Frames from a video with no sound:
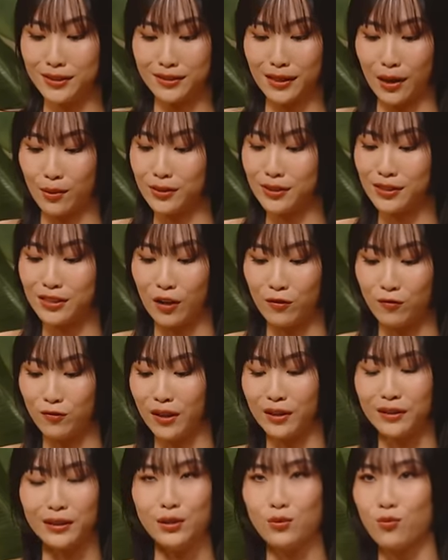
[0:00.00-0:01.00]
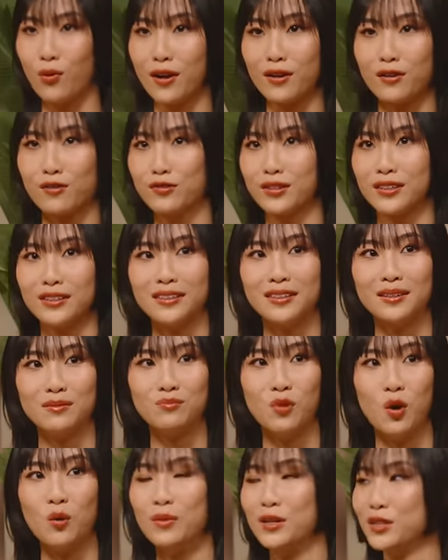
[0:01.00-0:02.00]
that was definitely one of
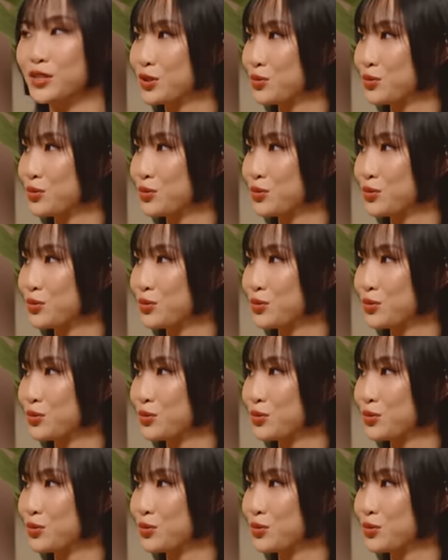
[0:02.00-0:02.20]
the moments